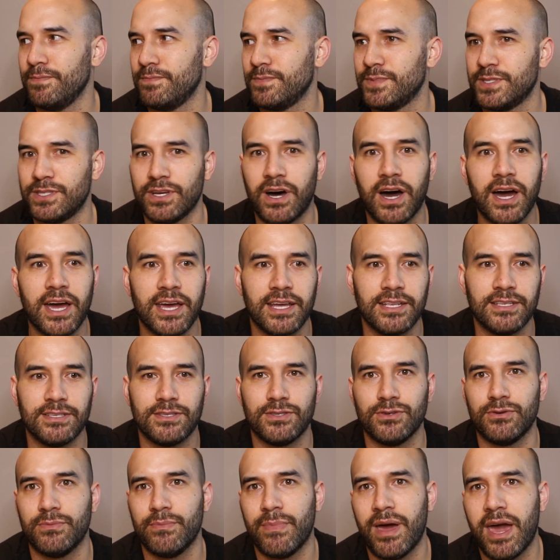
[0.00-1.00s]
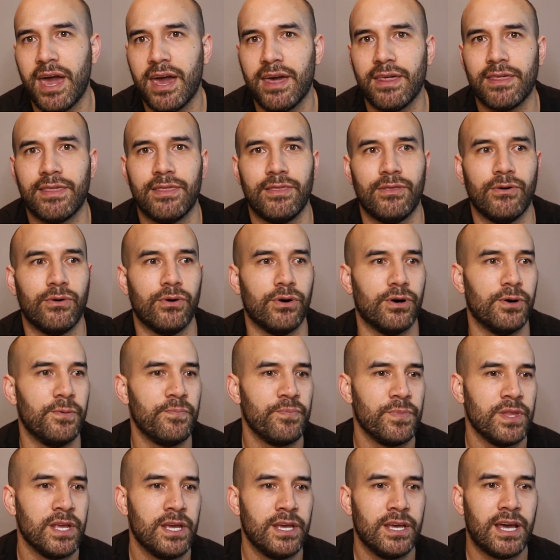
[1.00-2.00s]
science or math or
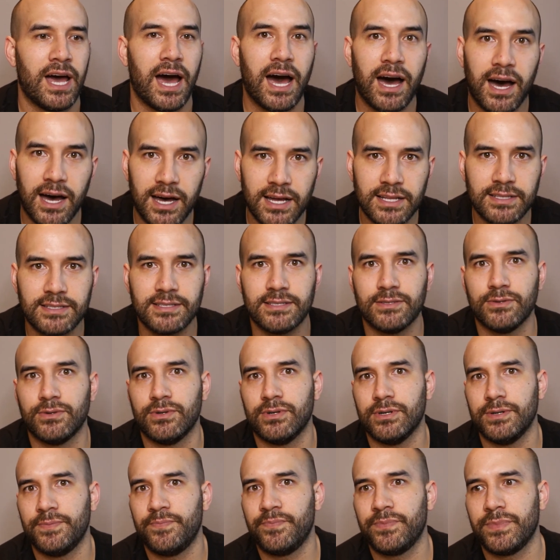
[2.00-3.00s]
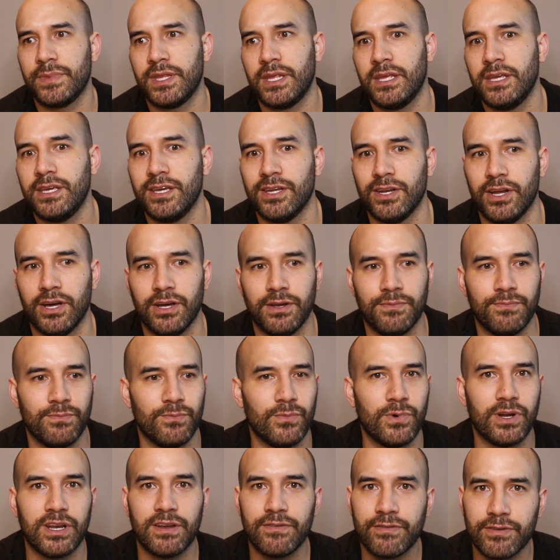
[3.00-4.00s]
arts or
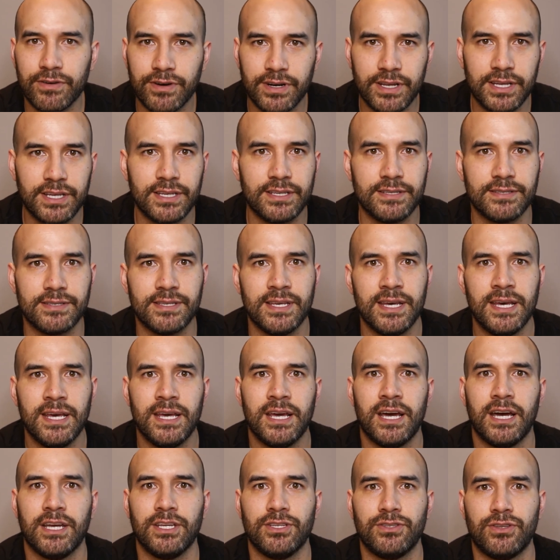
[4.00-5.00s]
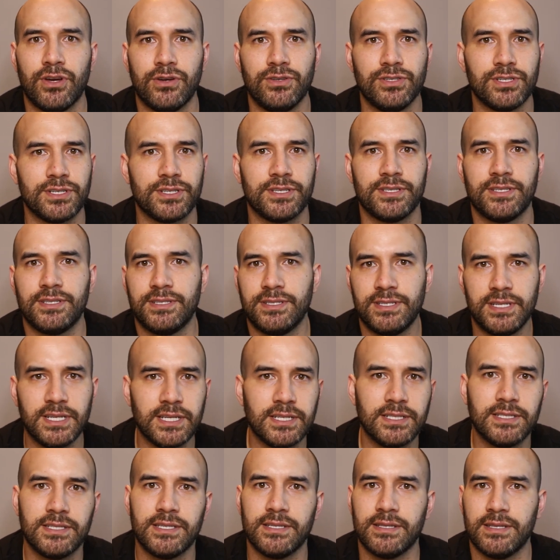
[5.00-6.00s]
whatever it is. Don't just
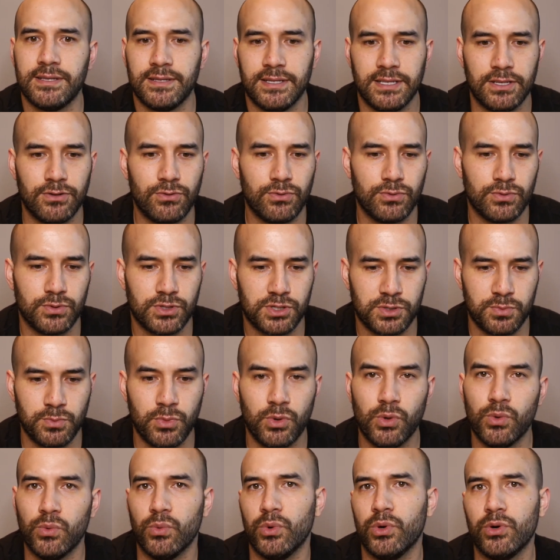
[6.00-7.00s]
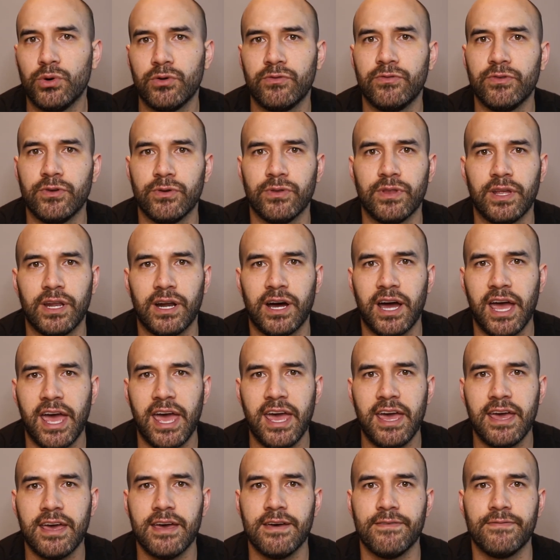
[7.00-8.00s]
stick to the little small worldview that I
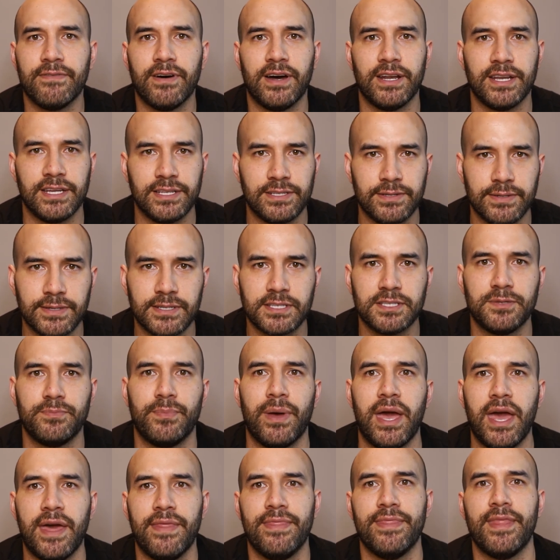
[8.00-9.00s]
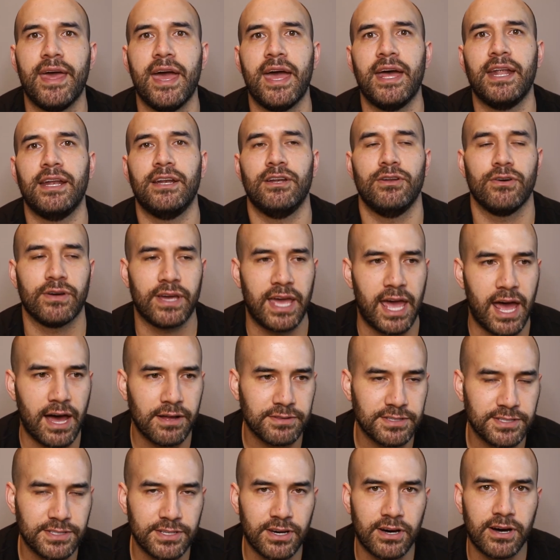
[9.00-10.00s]
have. I need to expand that, look
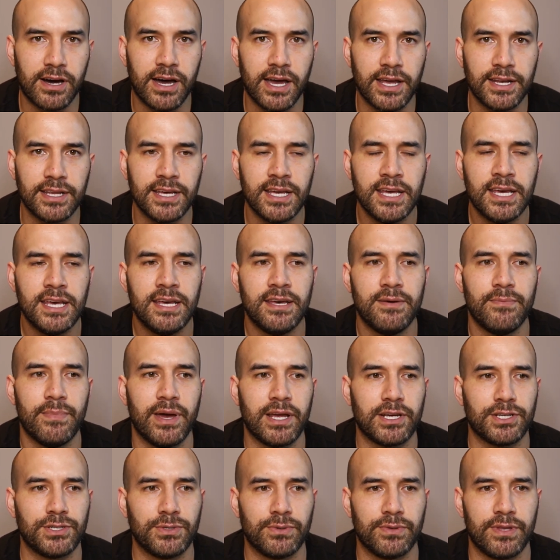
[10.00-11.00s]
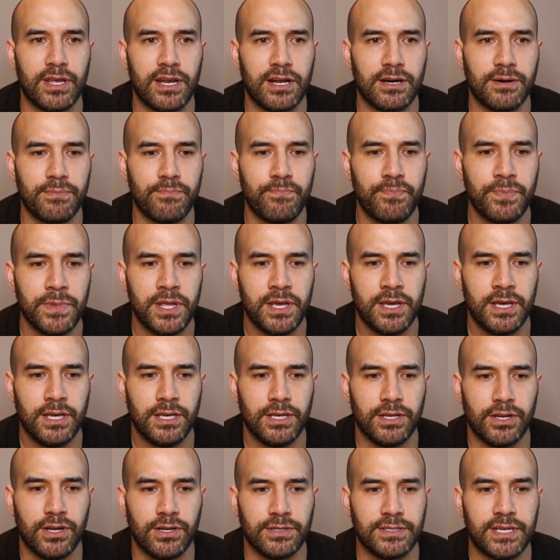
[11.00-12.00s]
outside, make sure that I'm
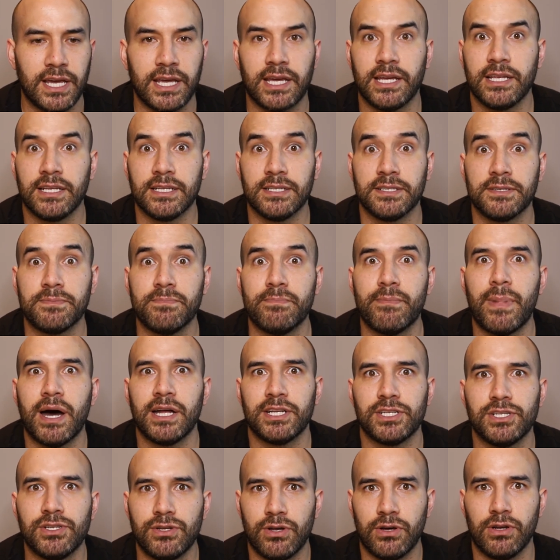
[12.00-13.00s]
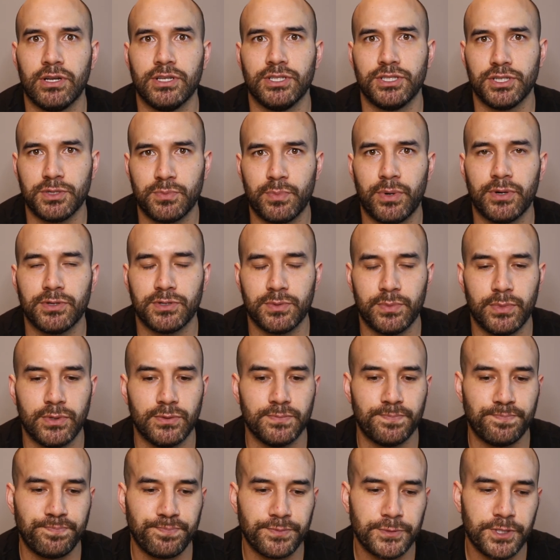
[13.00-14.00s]
taking in as much knowledge as
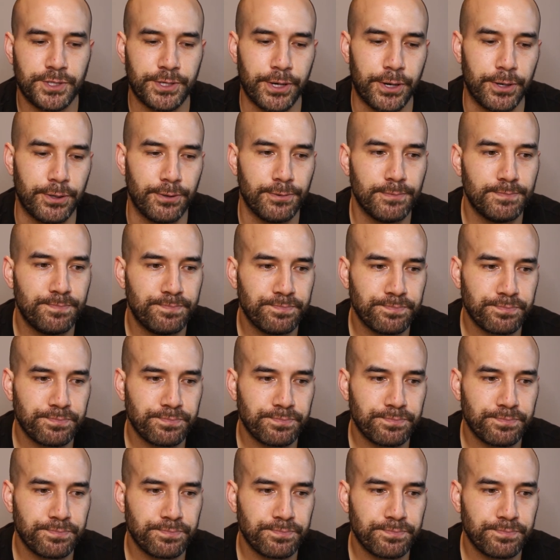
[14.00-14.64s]
possible. So